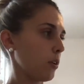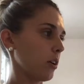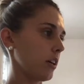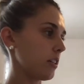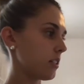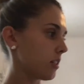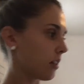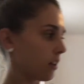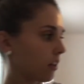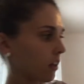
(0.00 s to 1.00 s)
put
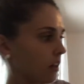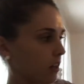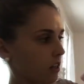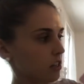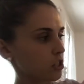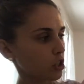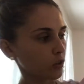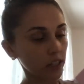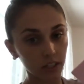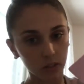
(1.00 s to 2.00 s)

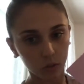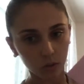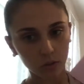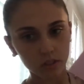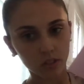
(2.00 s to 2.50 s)
screening tools.